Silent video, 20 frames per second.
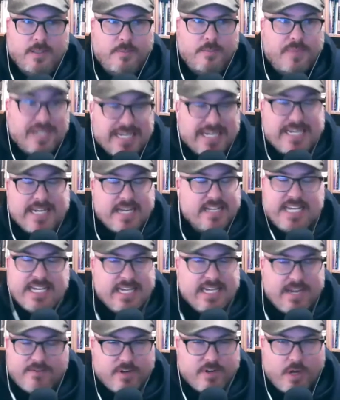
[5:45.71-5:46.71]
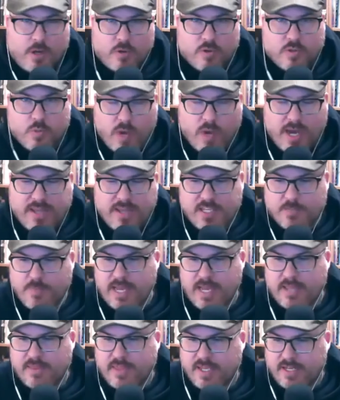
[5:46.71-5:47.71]
but he never knows why these
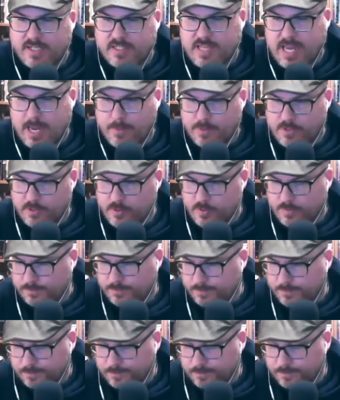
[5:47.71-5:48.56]
bad things happen to him.